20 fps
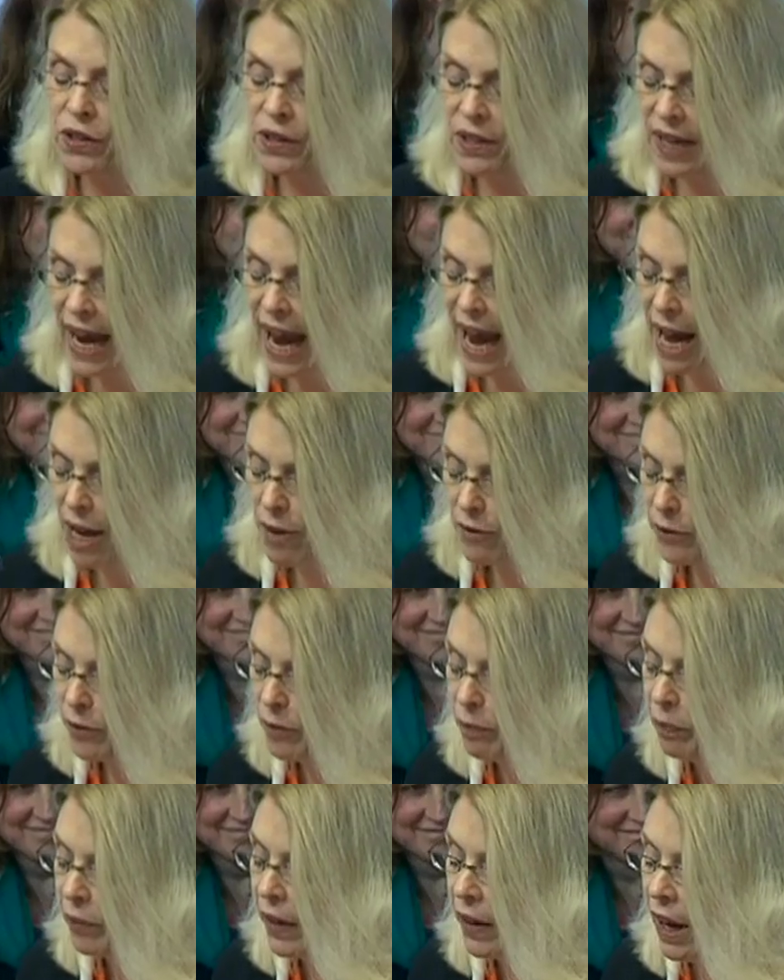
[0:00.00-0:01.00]

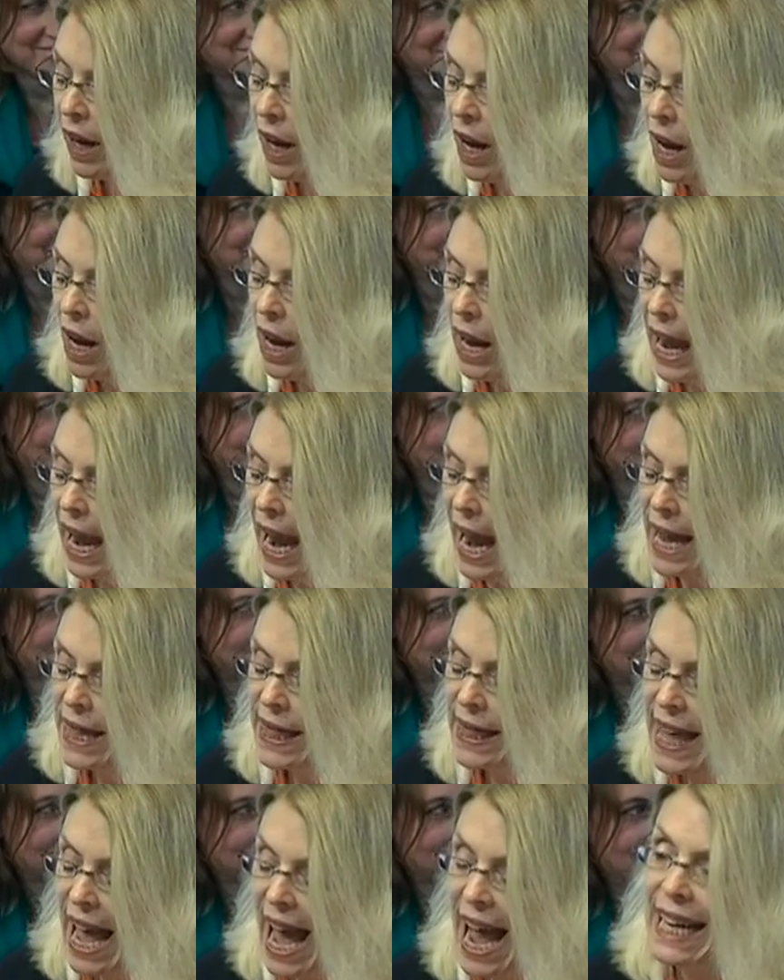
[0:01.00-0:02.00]
staff,
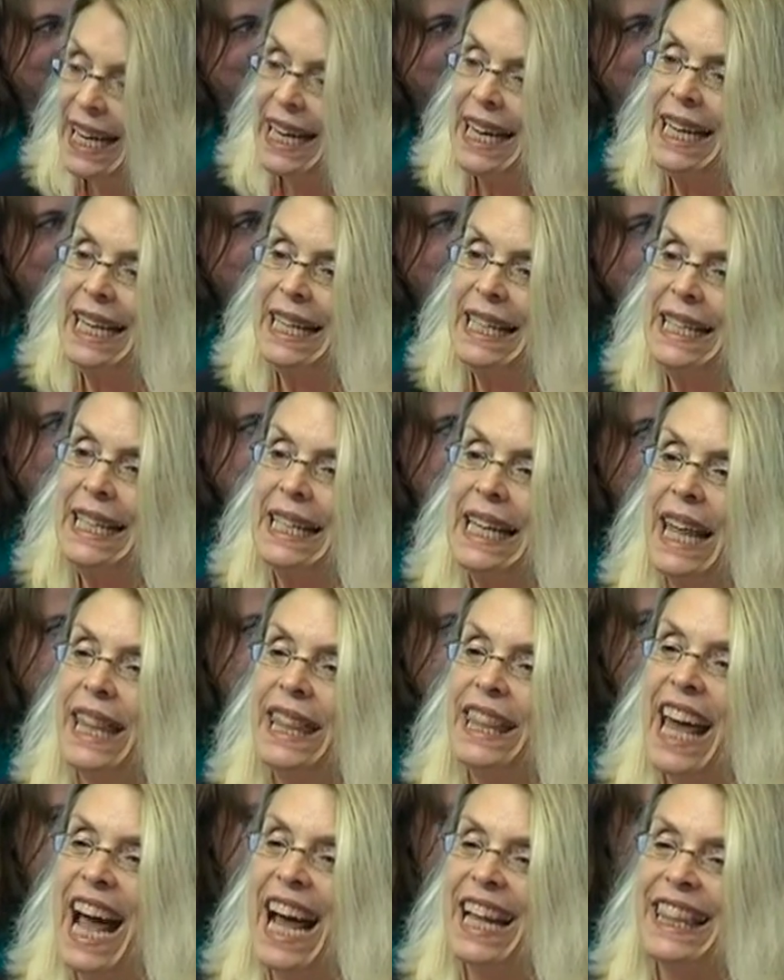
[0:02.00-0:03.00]
and that is
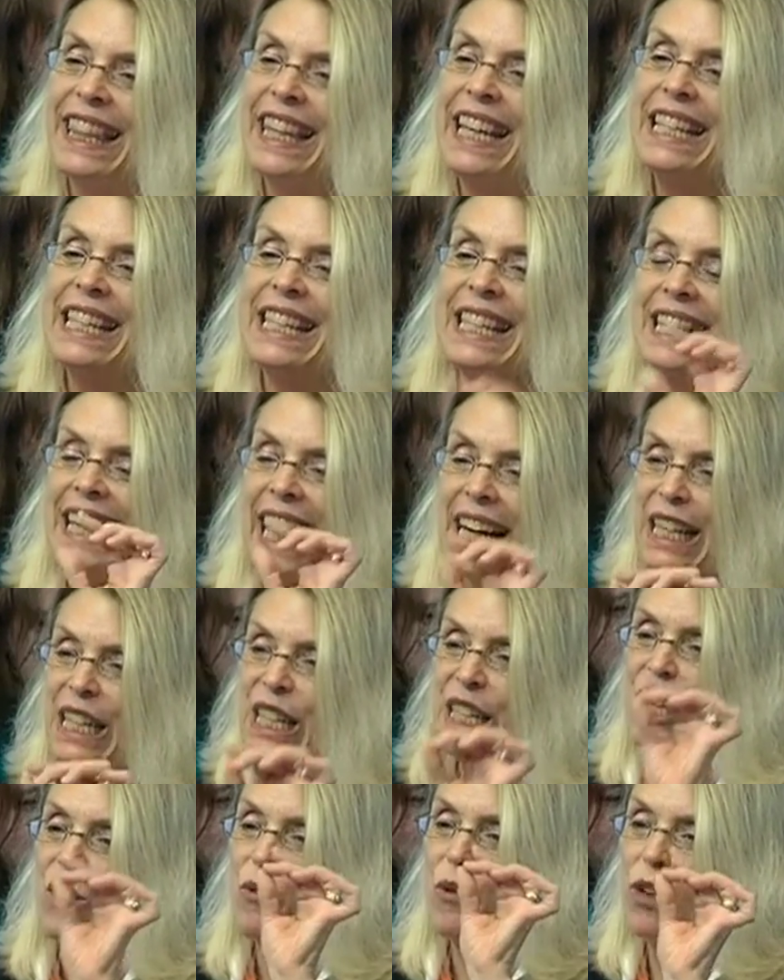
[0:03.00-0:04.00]
that the
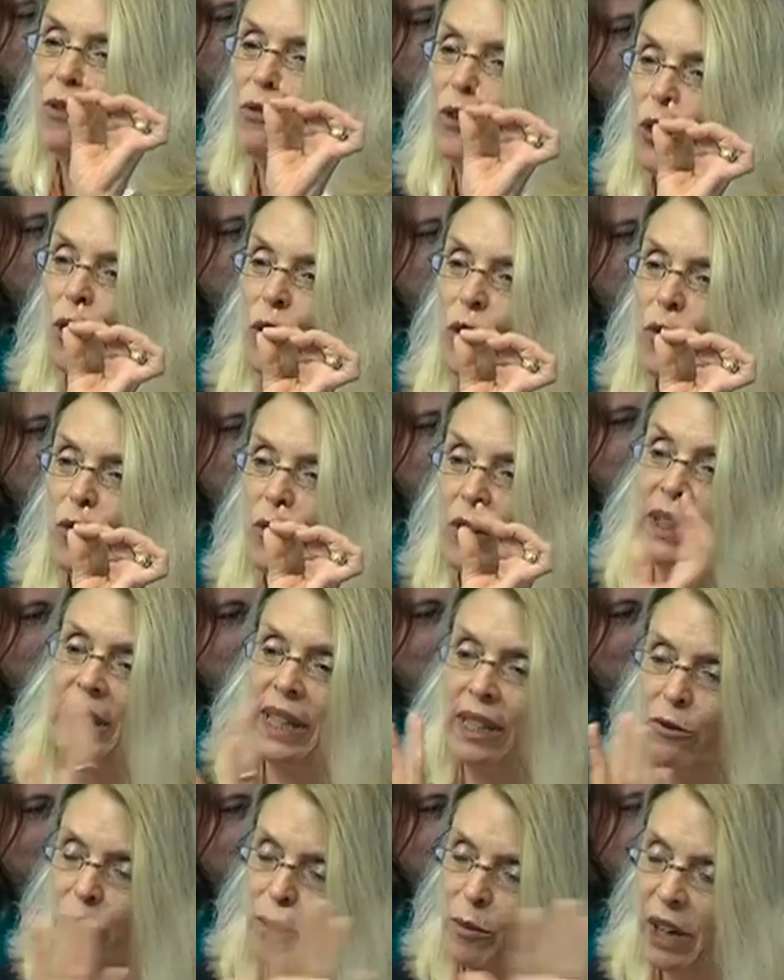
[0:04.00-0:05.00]
sex, we have learned
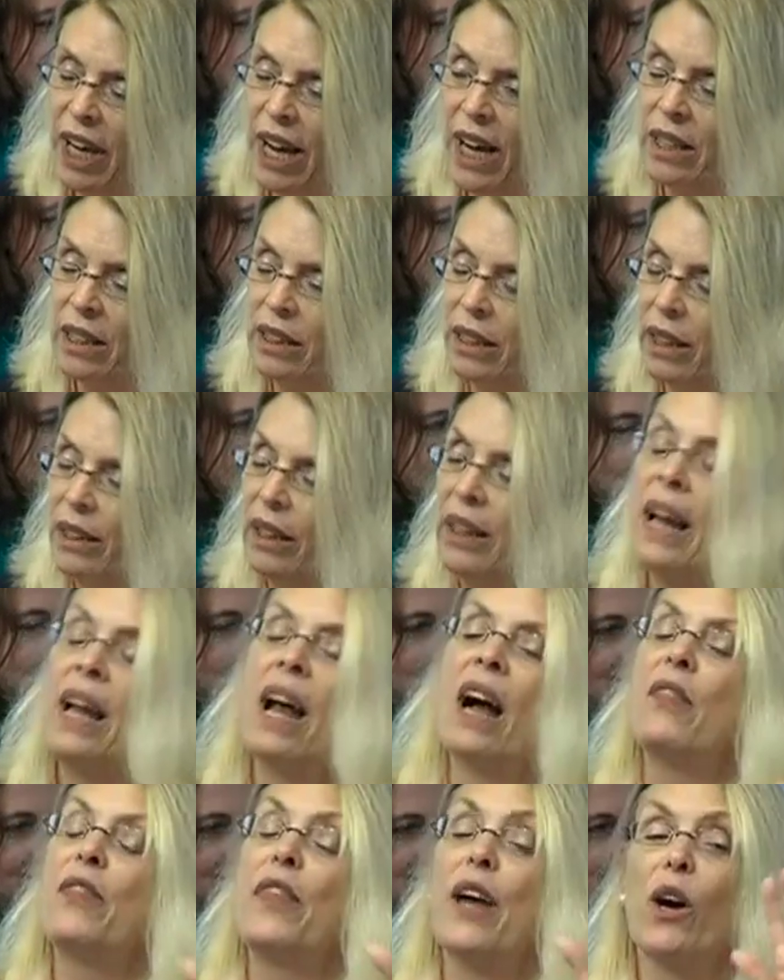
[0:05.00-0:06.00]
again from Canada,
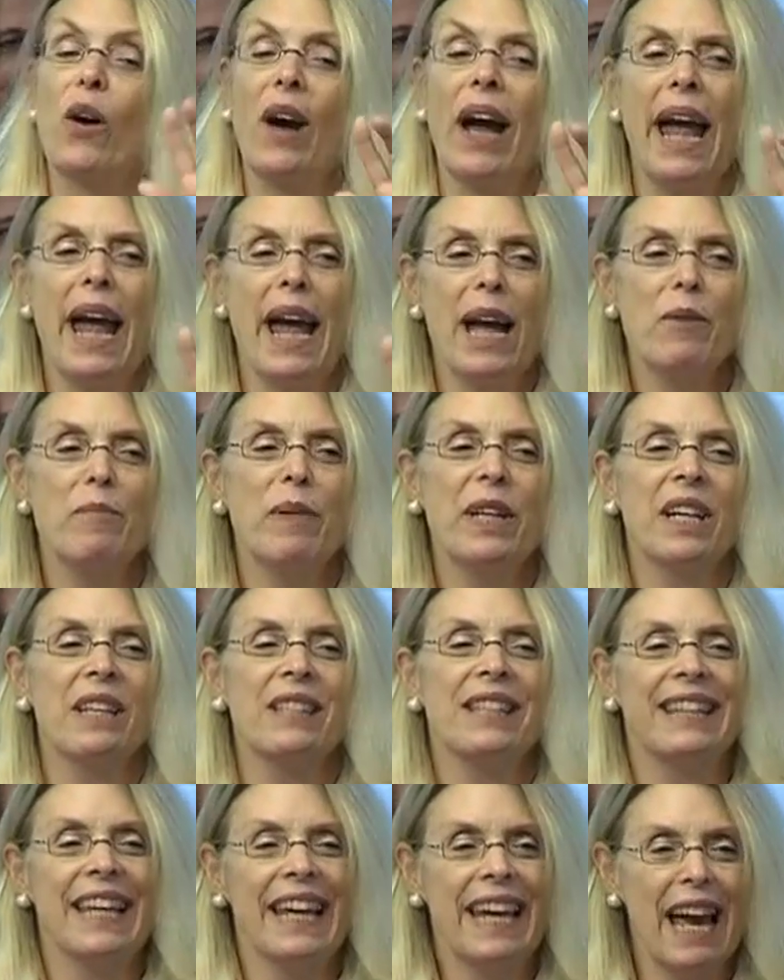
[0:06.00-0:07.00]
they're ahead
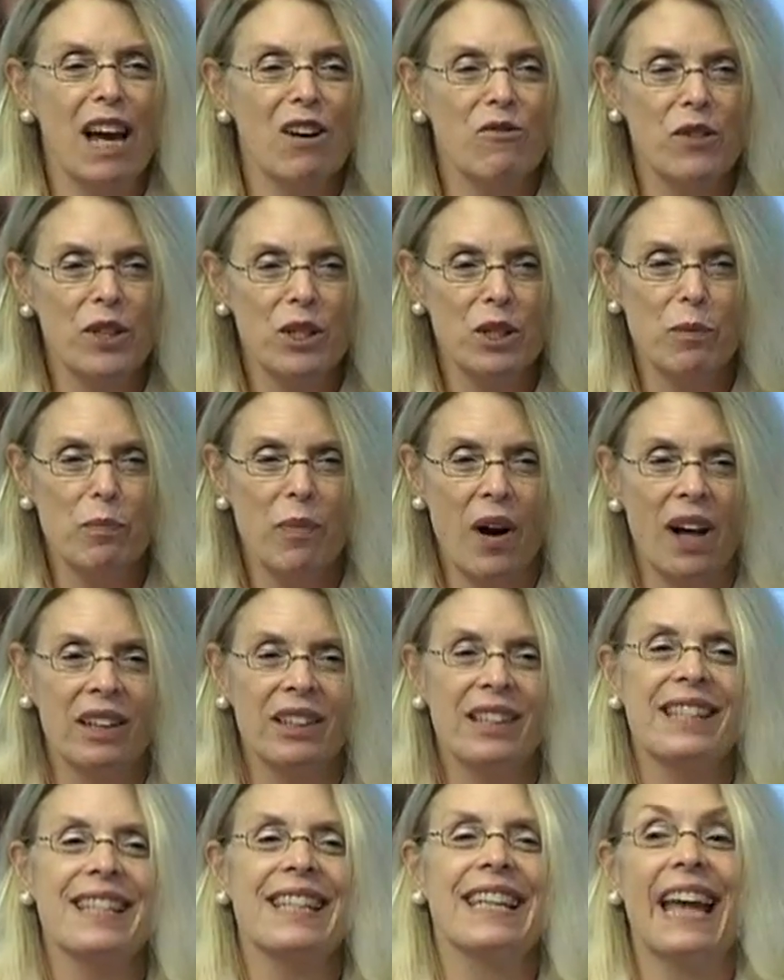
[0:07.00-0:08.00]
because they have this
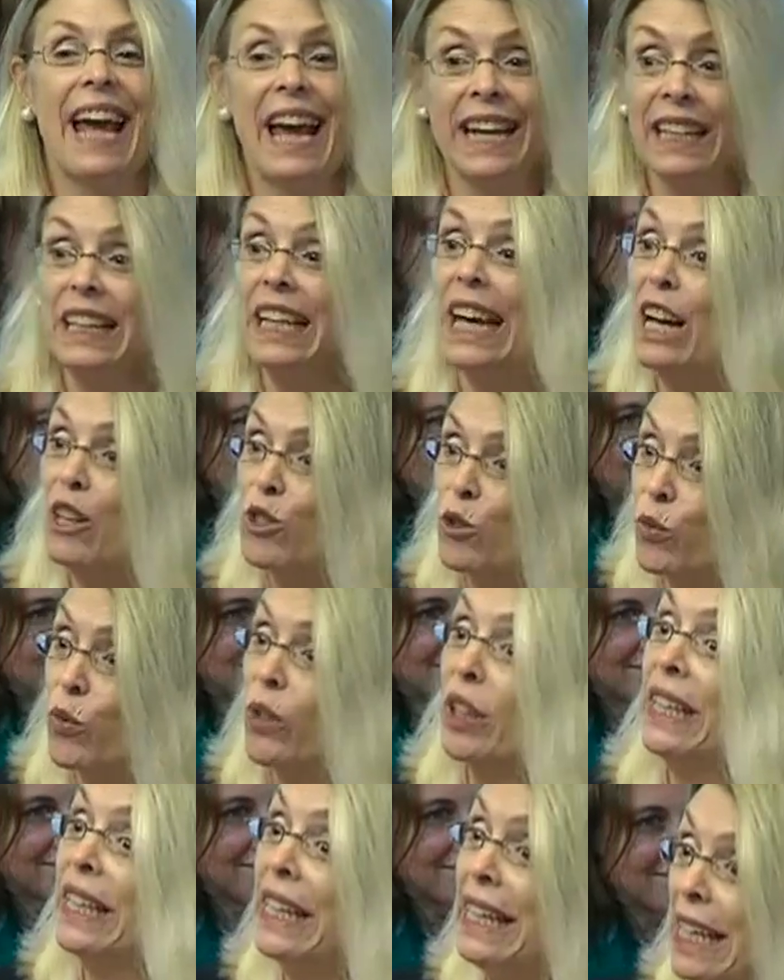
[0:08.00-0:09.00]
policy, and it has
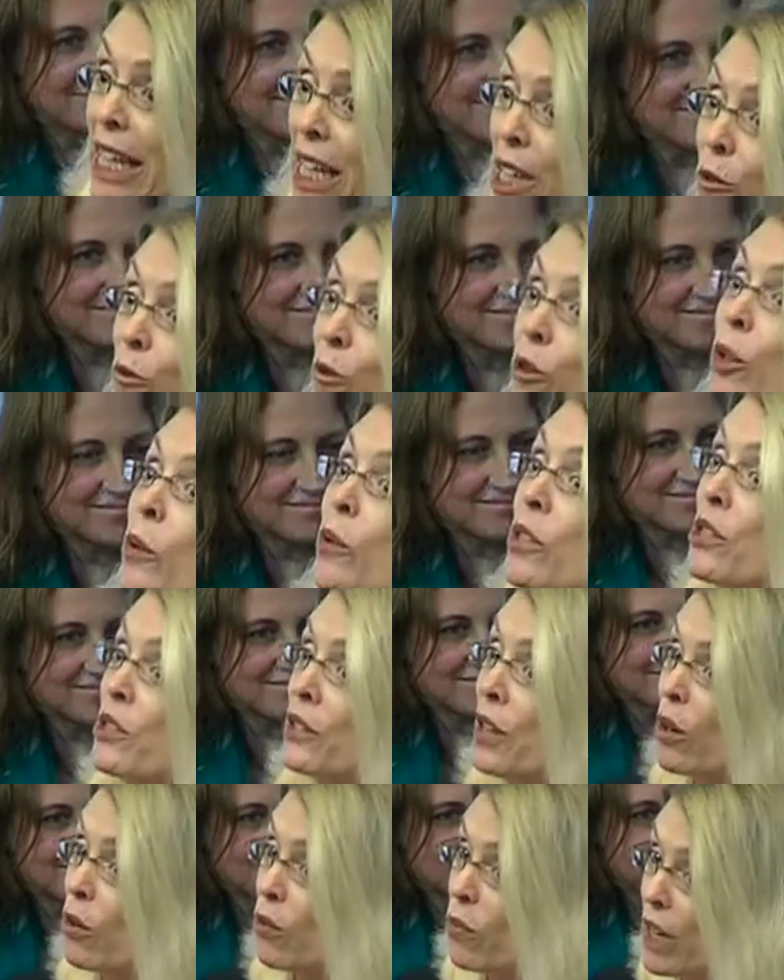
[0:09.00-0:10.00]
really influenced
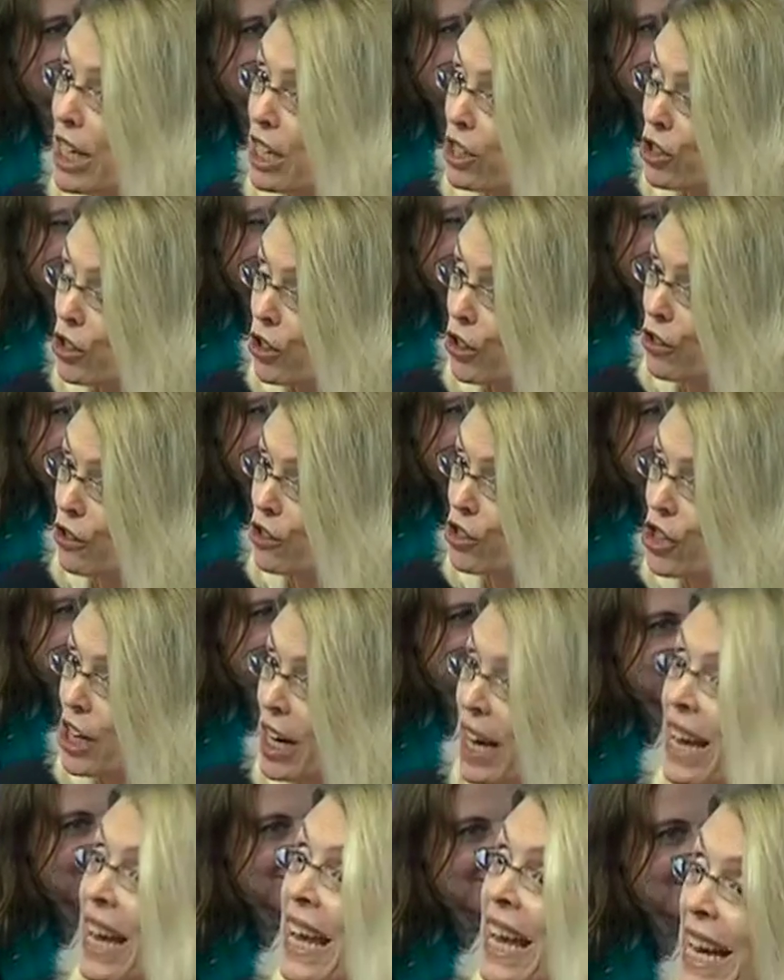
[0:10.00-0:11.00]
their research.
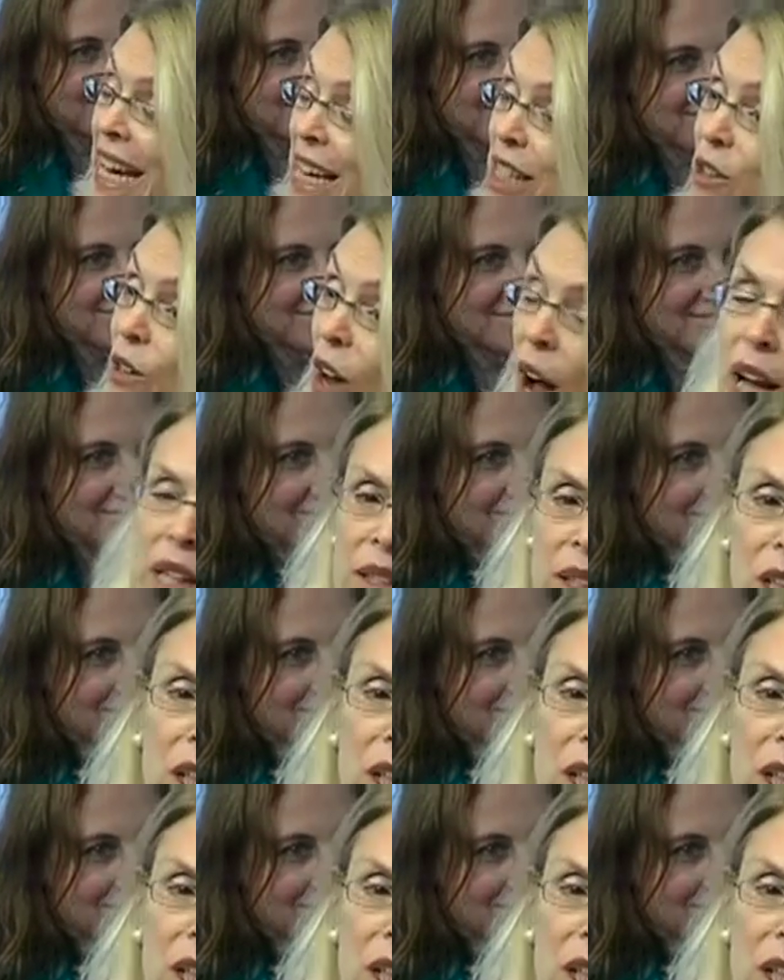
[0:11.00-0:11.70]
It's, as a